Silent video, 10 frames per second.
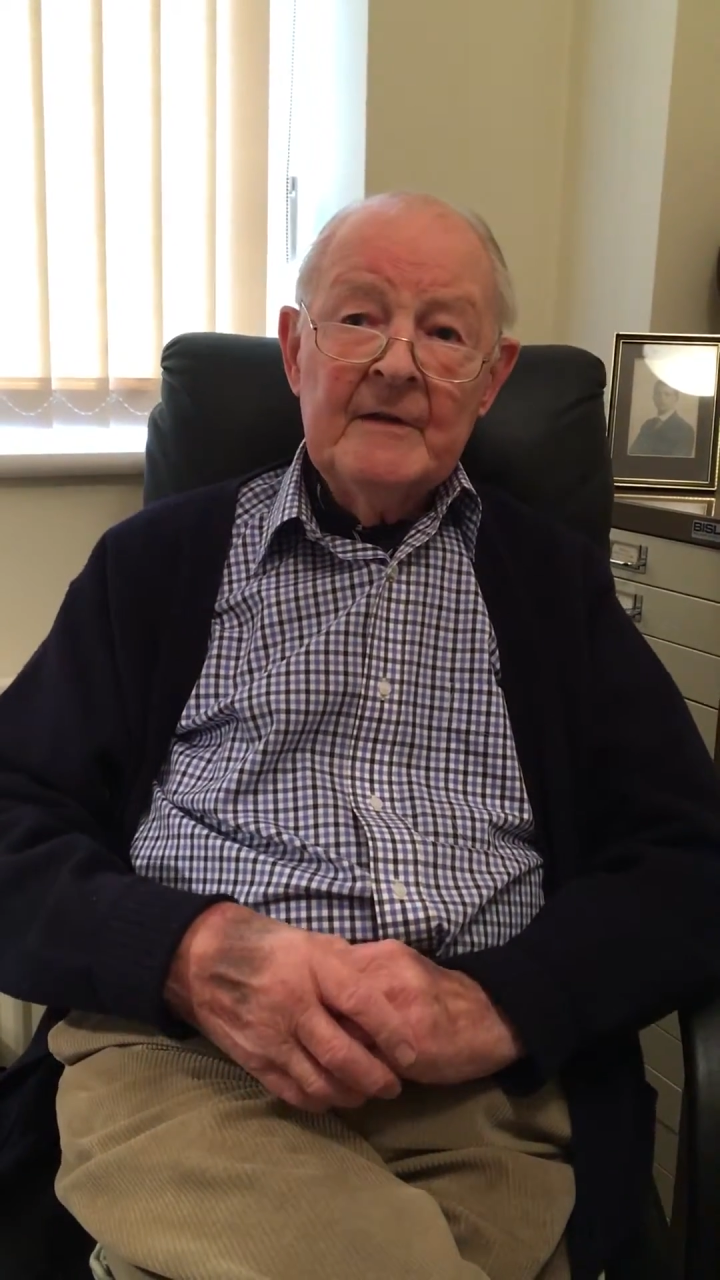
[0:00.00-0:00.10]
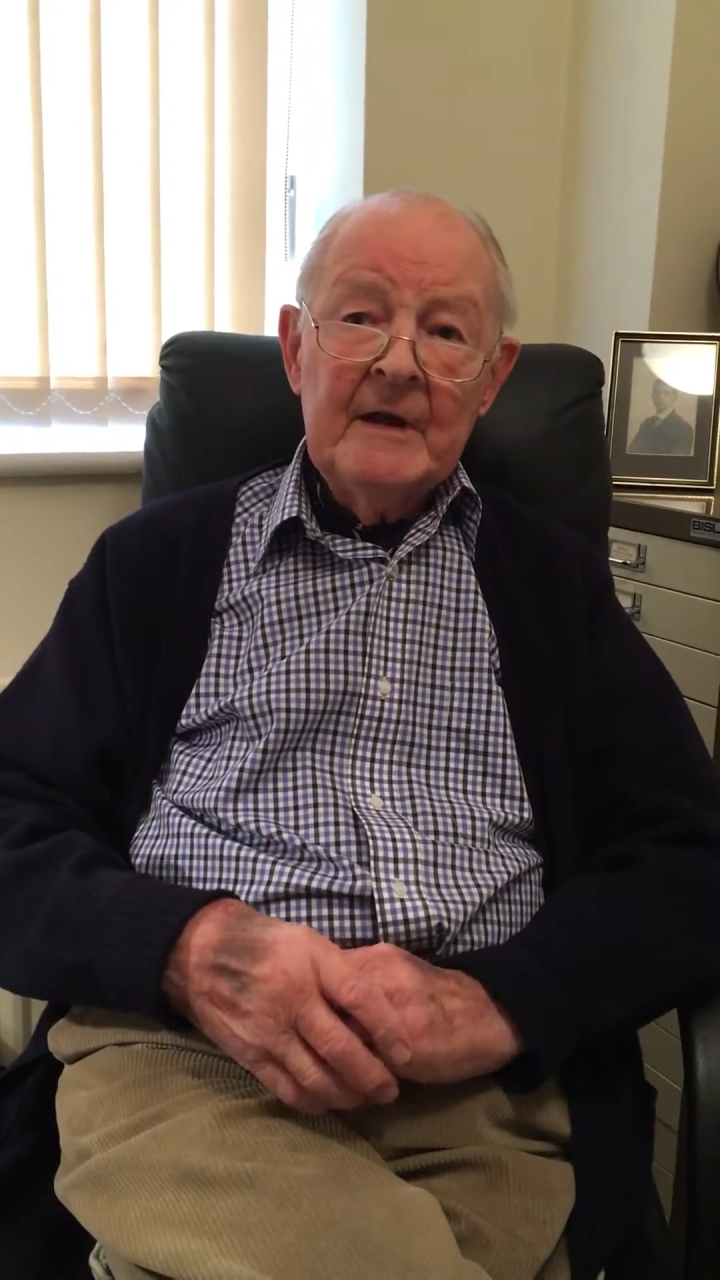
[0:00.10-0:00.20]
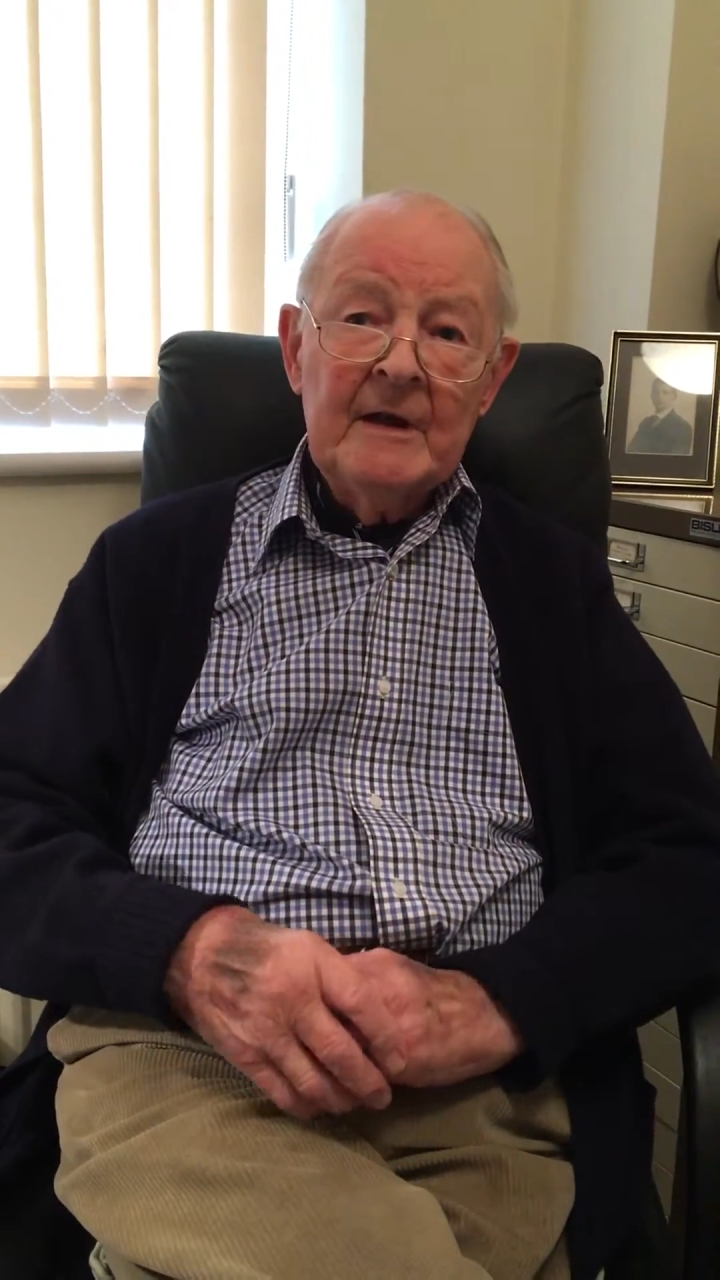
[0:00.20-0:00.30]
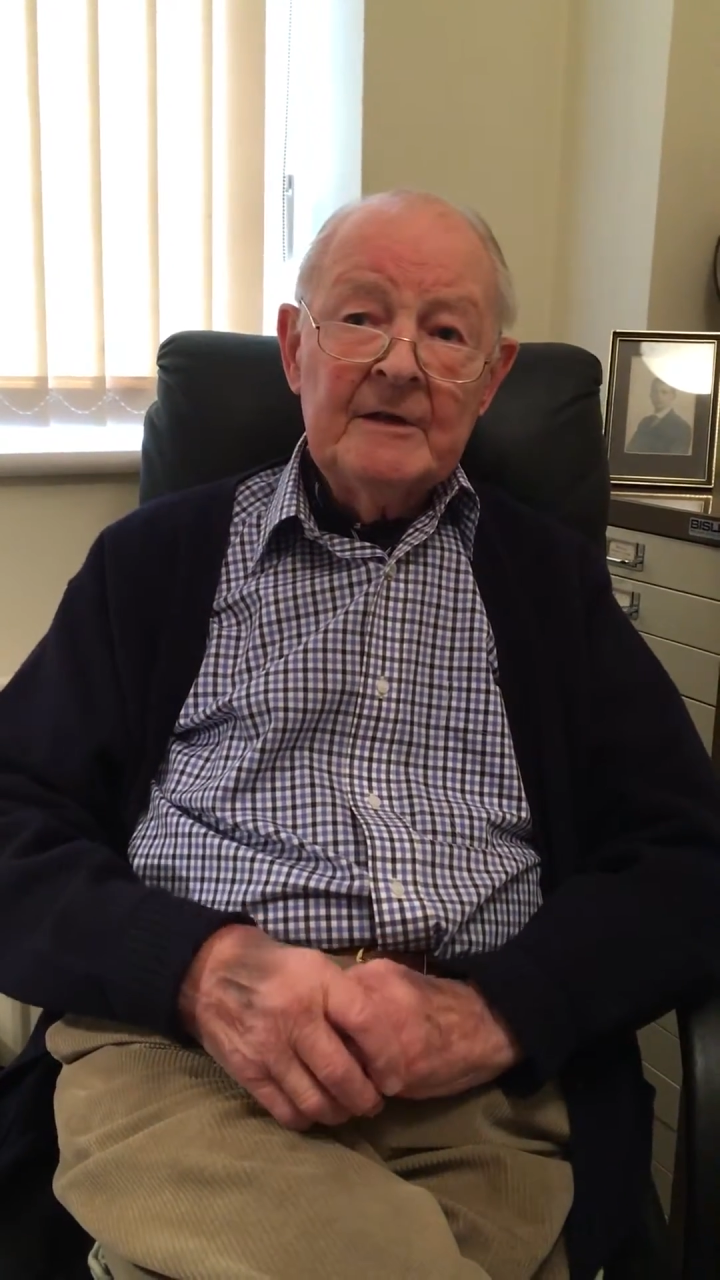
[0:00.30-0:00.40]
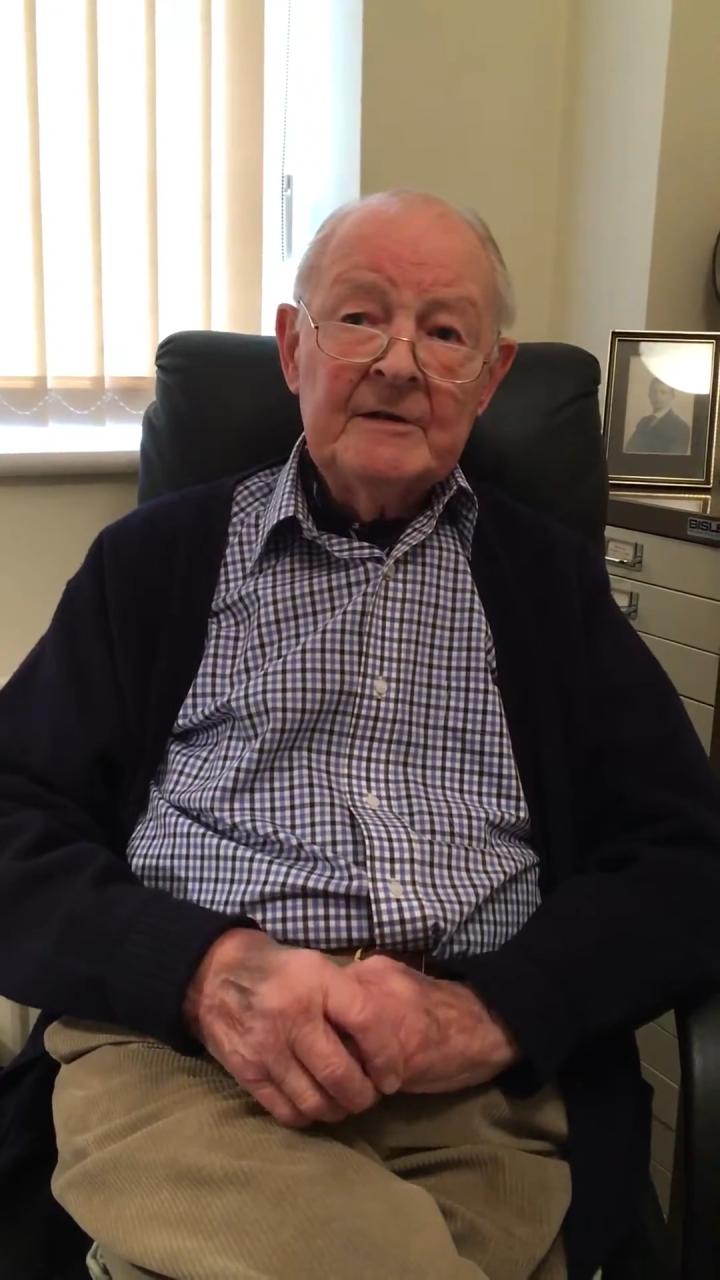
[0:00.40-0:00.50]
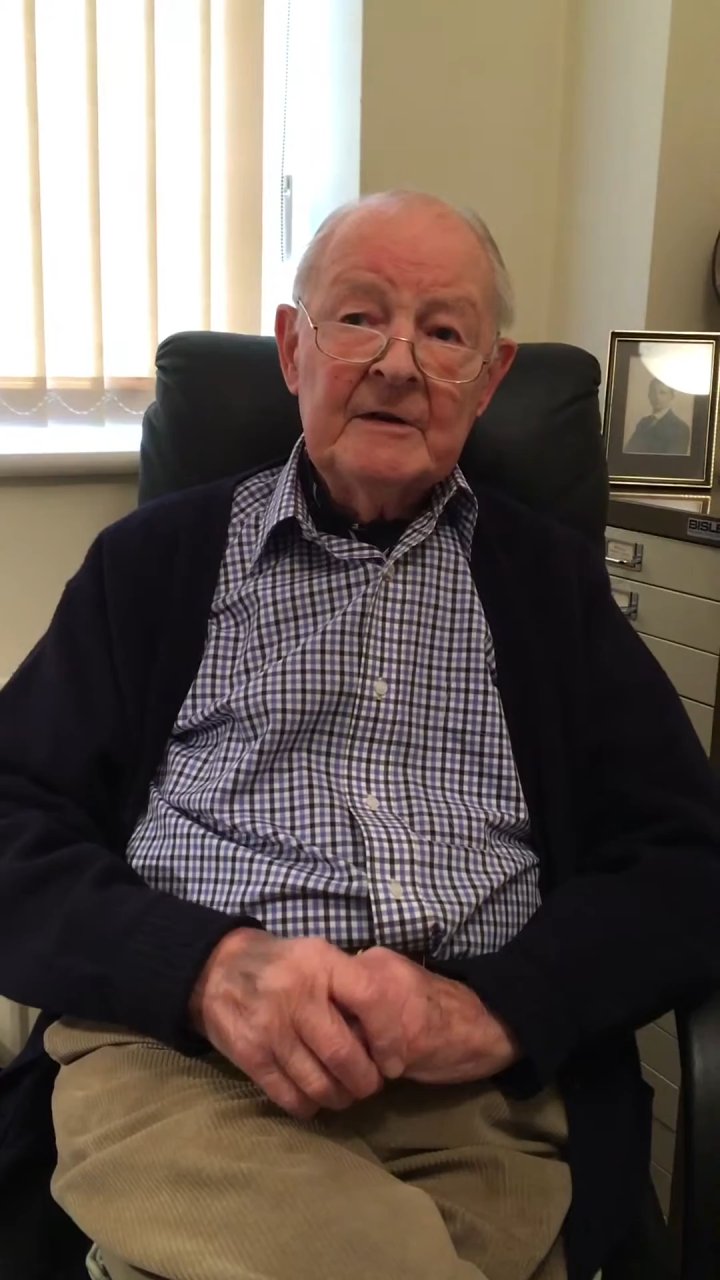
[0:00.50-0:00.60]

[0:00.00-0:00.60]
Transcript: that,